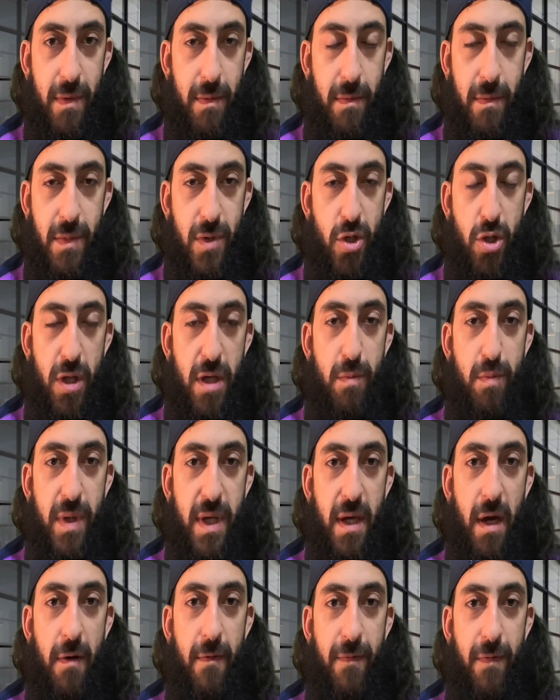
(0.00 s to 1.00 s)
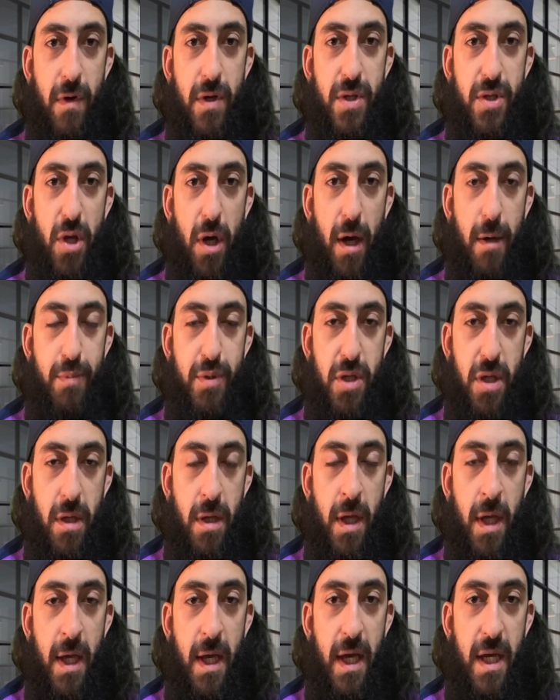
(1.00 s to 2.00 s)
shouldn't be our first option,
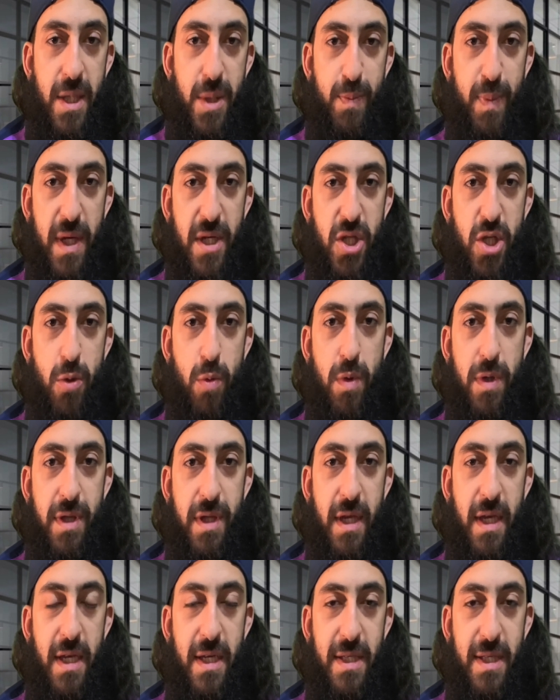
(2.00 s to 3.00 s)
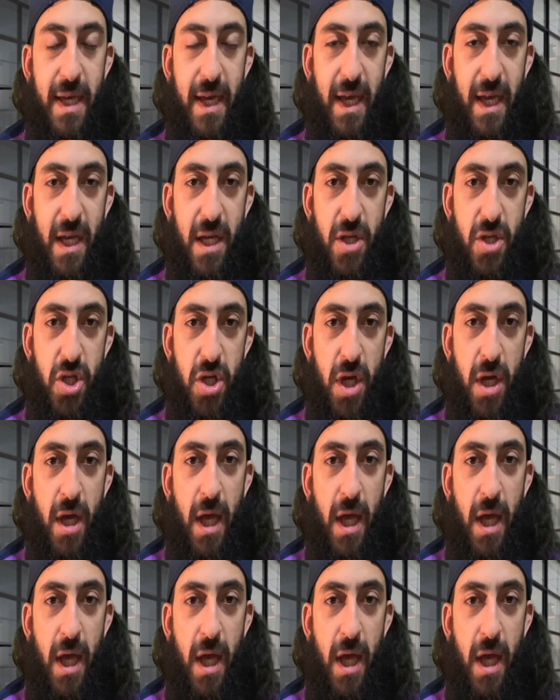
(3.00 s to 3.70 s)
especially with his age,